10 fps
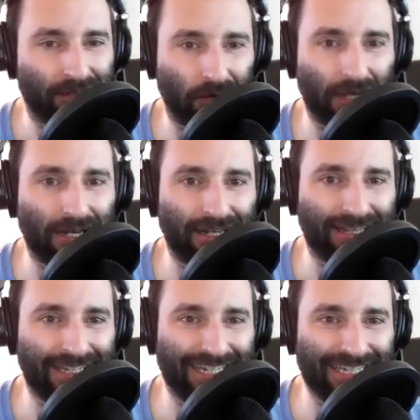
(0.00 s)
great at
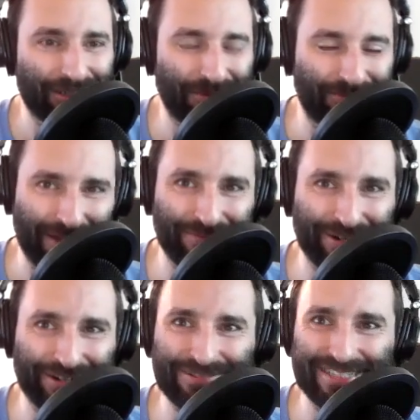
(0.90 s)
nothing. That's what my
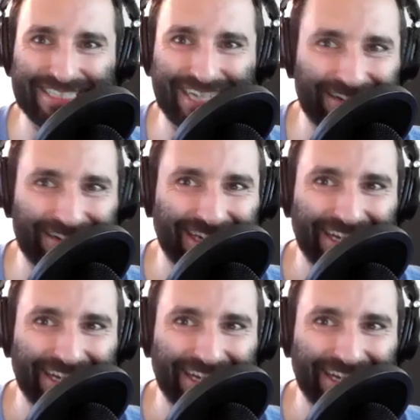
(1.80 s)
book would be titled.